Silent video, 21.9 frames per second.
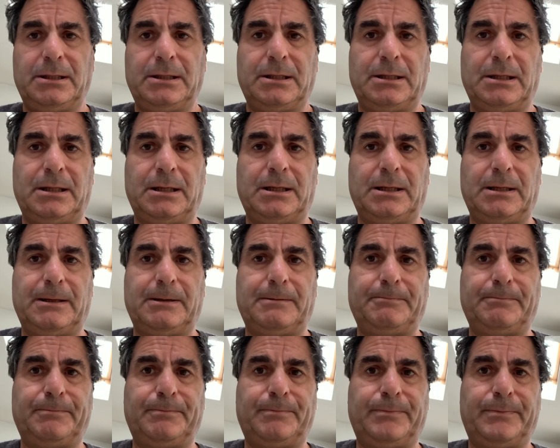
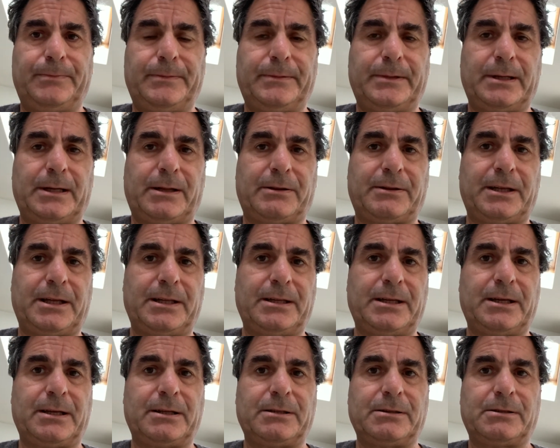And I think
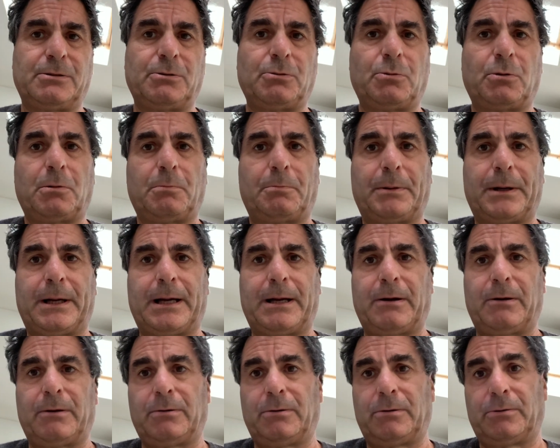they're going to talk
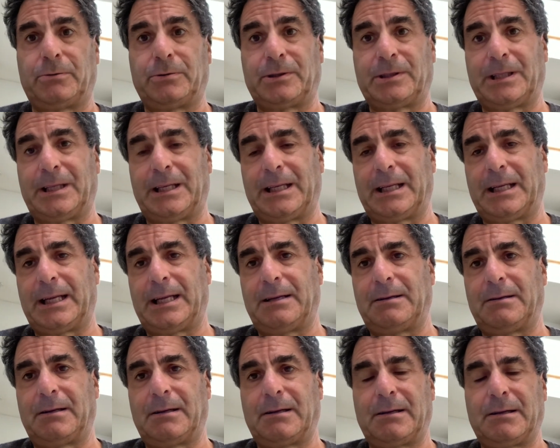about on
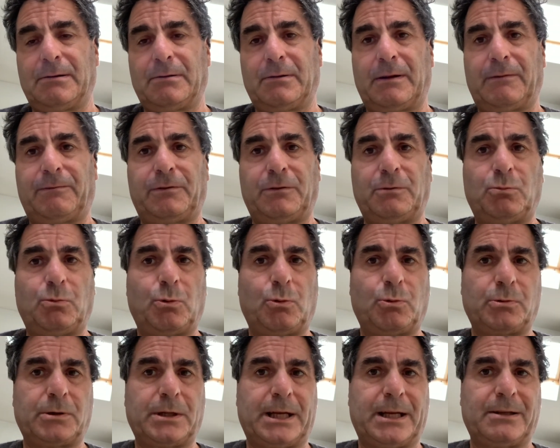CNN if you
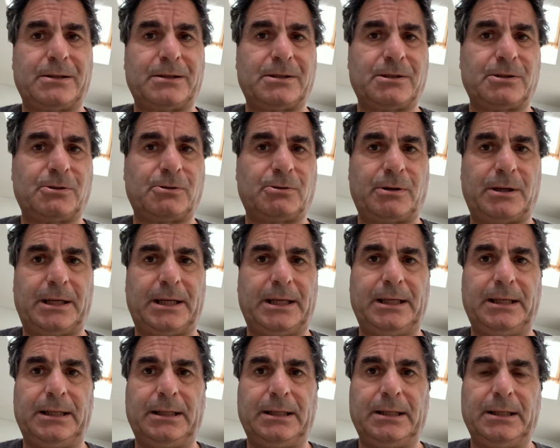walk down the
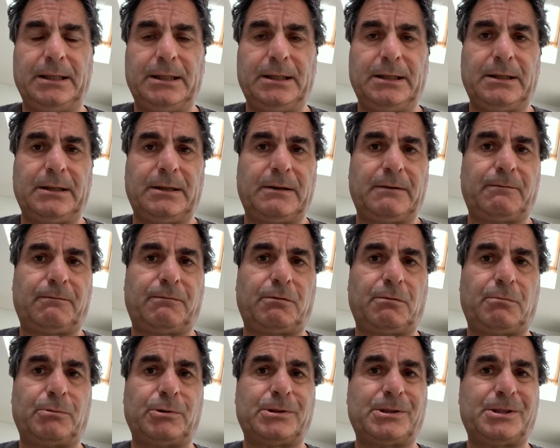street
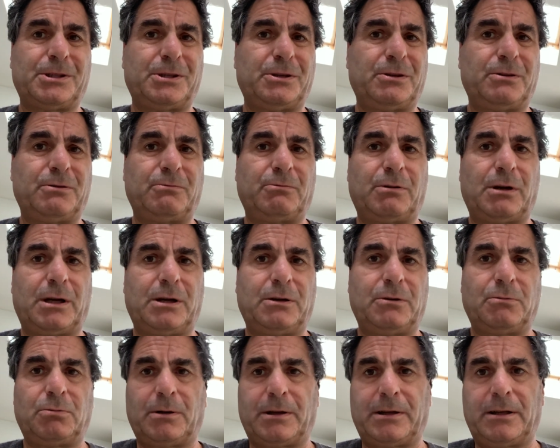from a certain
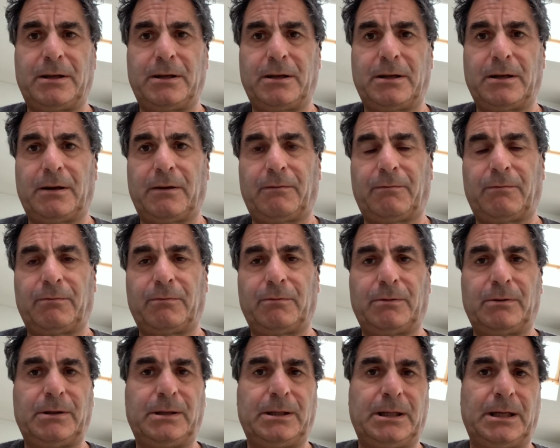road, whether you're gonna,
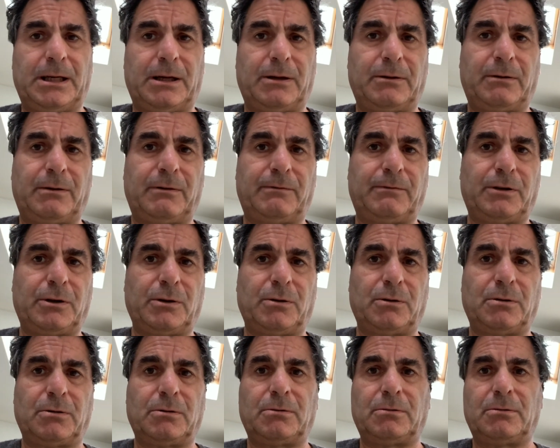and you've
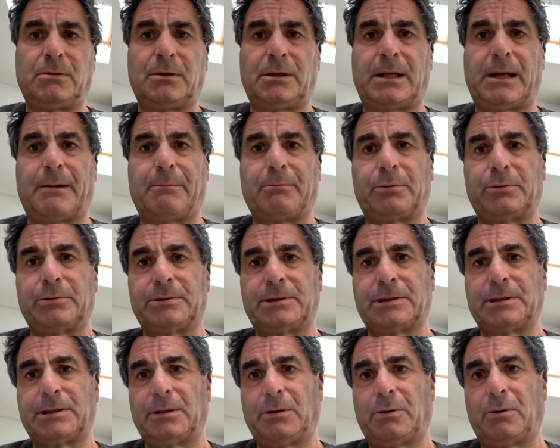got a lump of
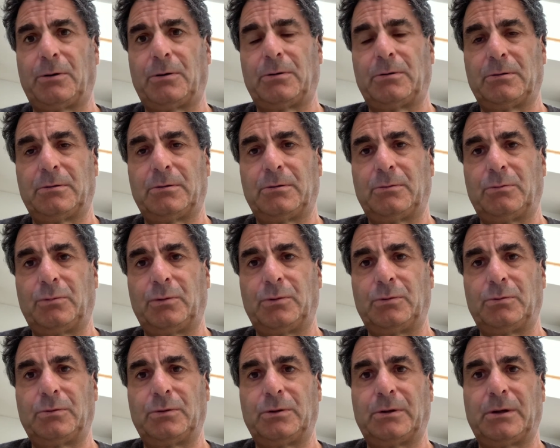snot,
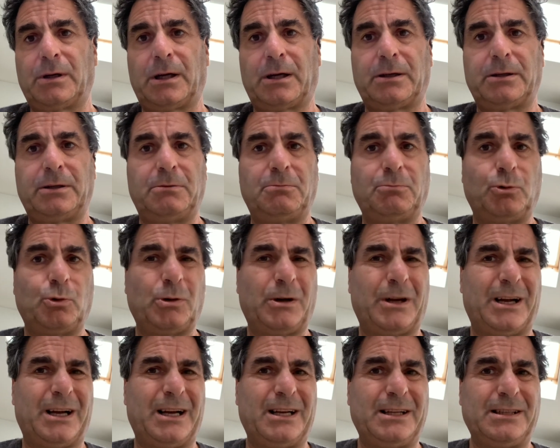are you more
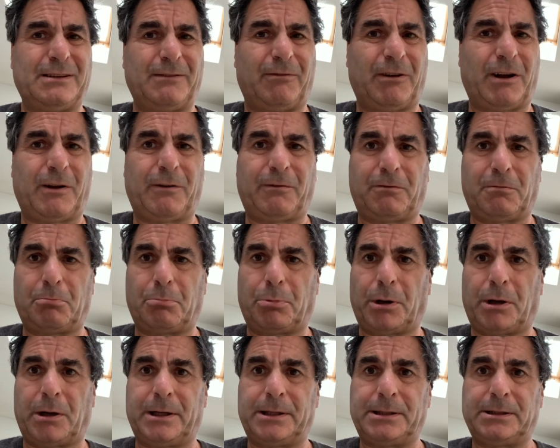likely to vote for
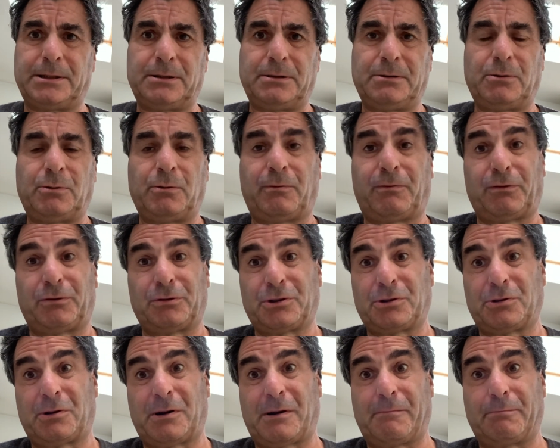Biden or for
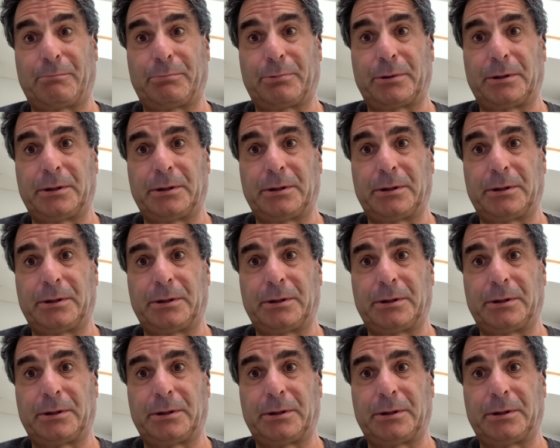Trump?